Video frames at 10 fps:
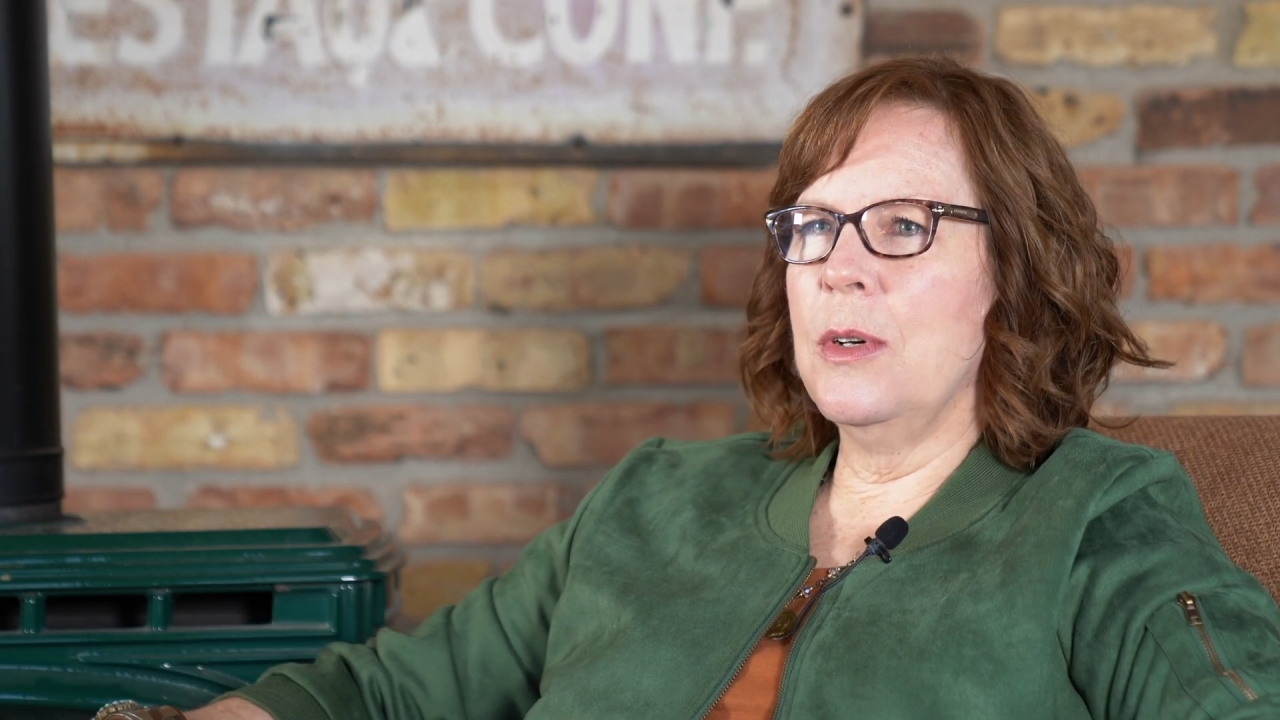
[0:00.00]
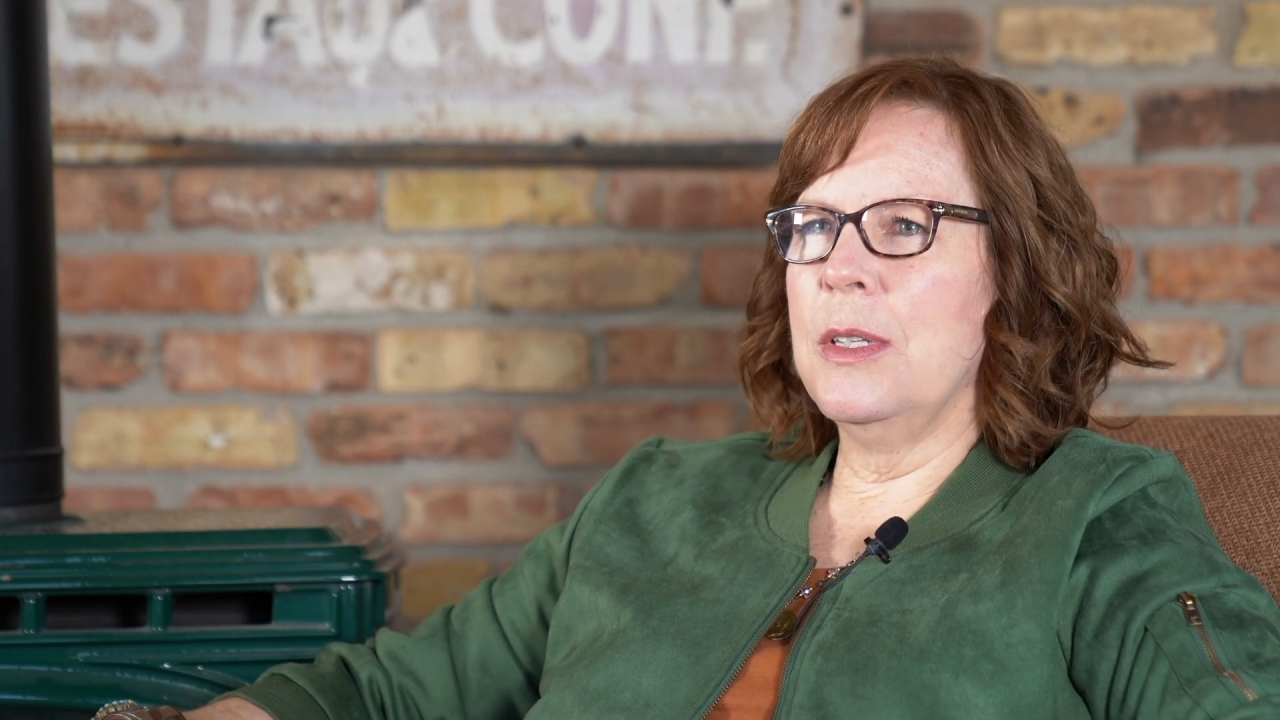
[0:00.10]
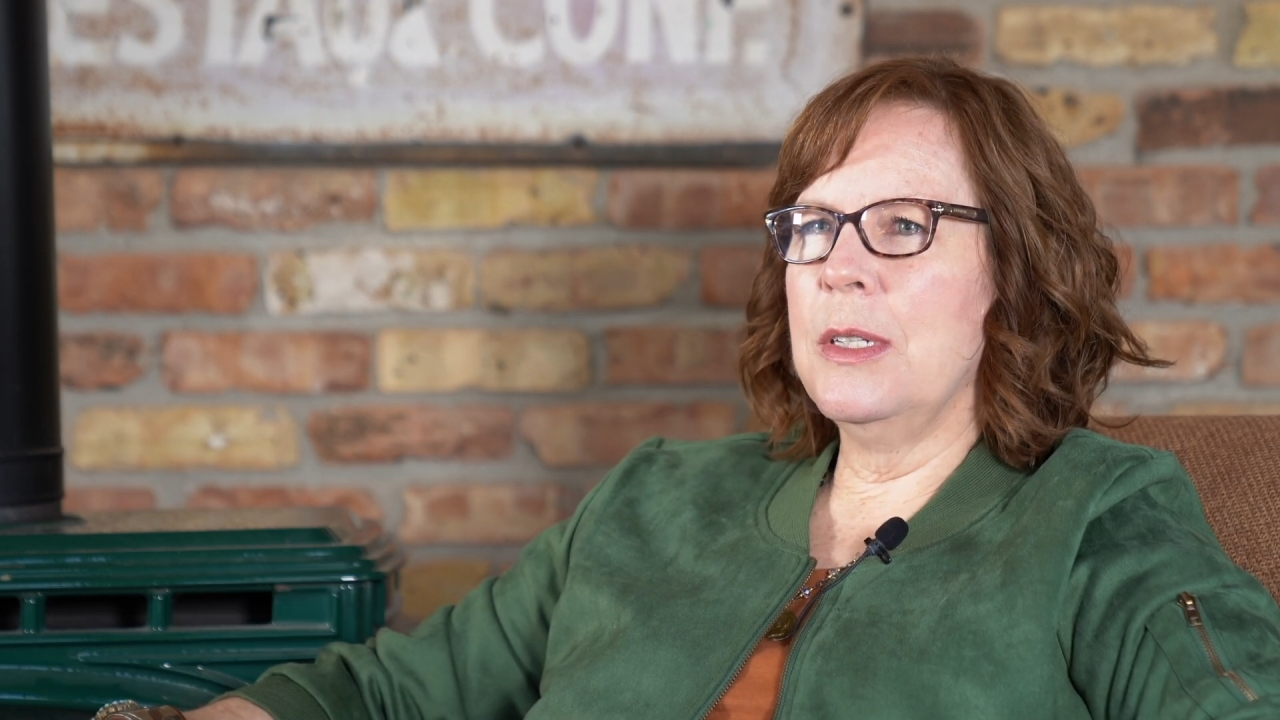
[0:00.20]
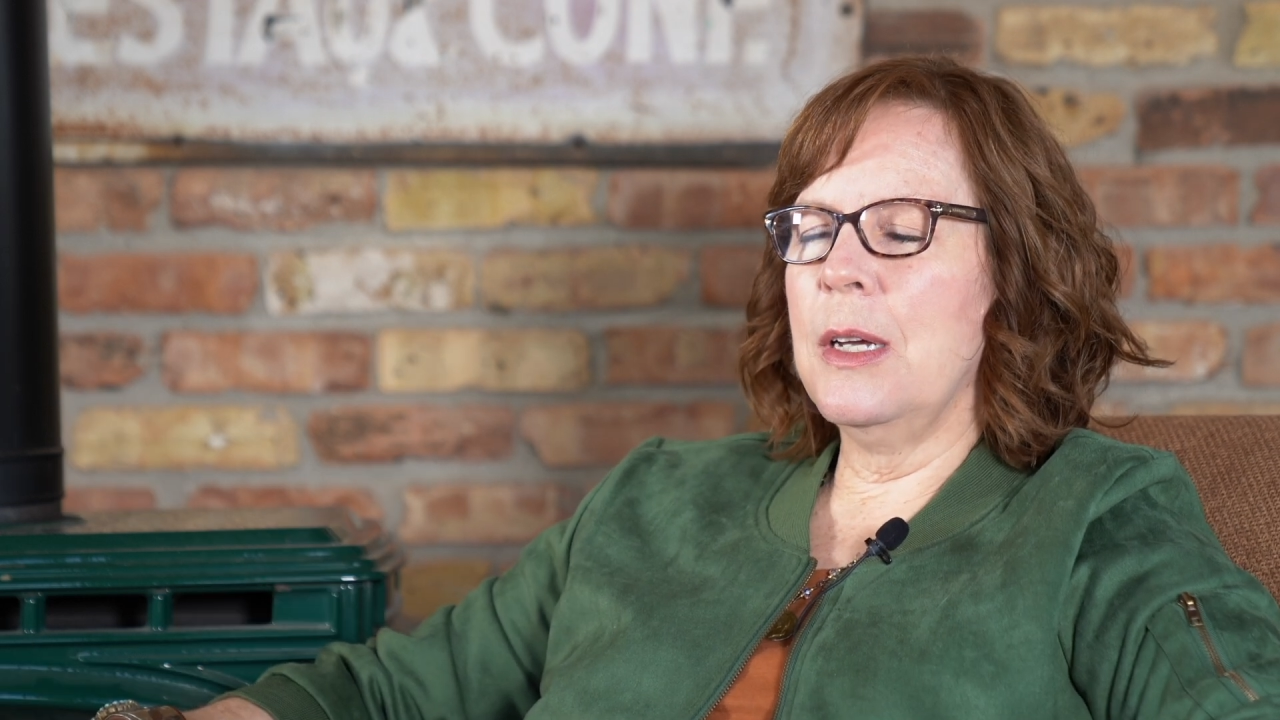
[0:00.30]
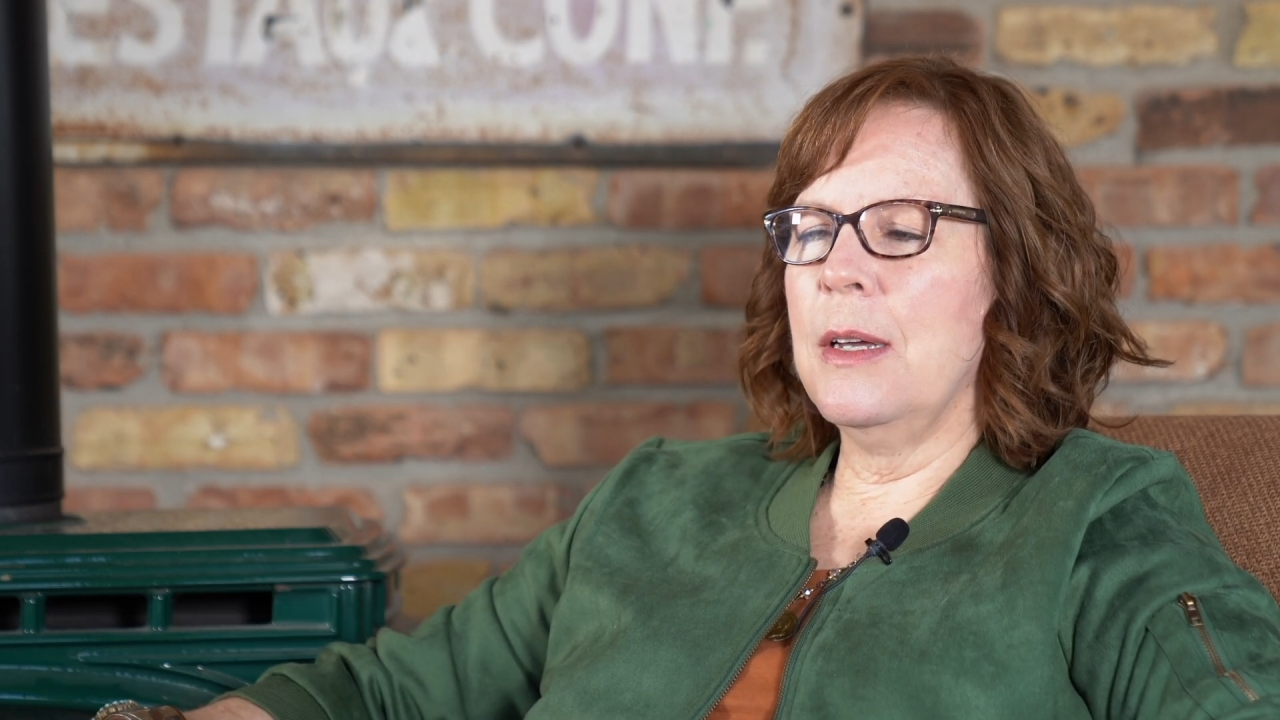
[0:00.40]

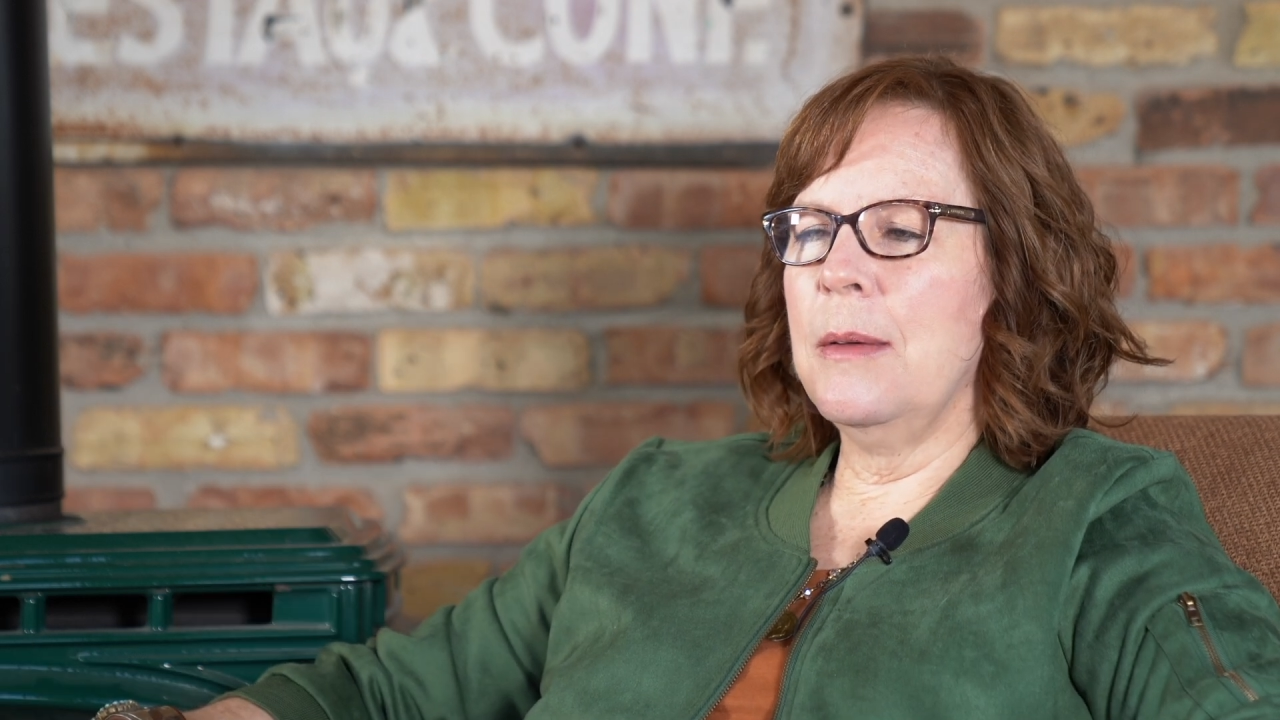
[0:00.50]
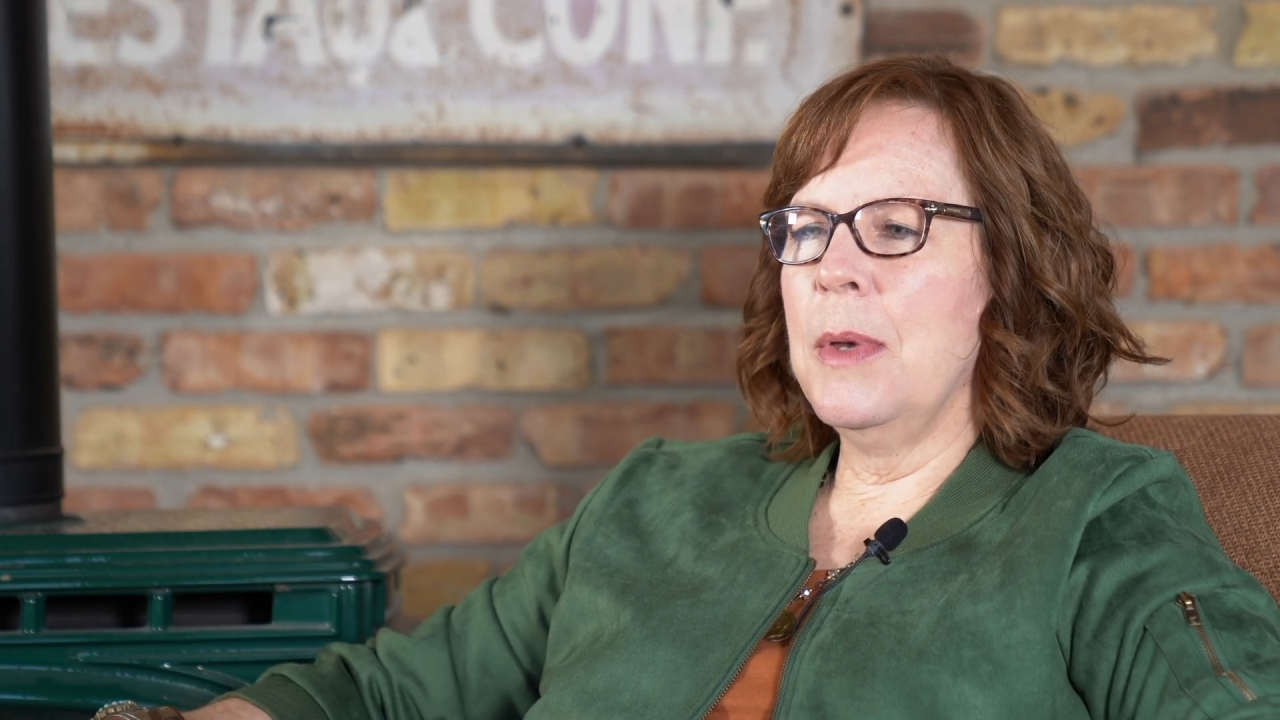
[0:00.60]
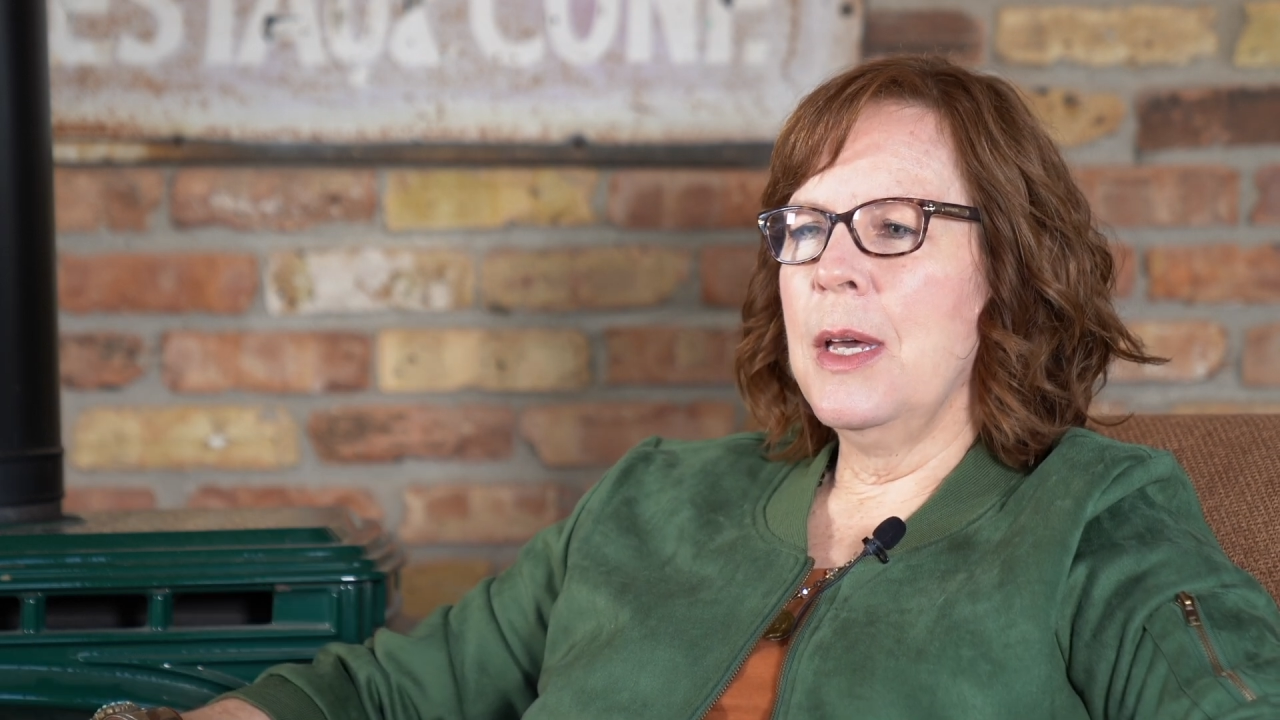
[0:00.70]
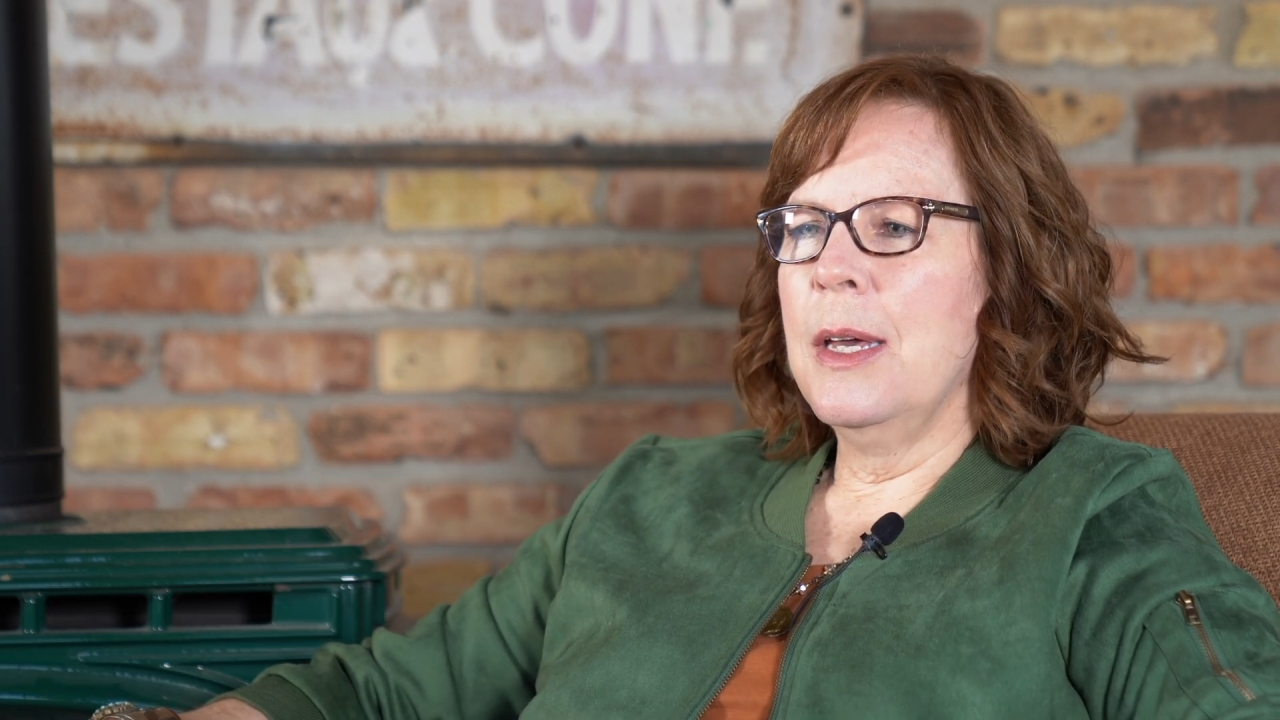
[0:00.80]
all the time.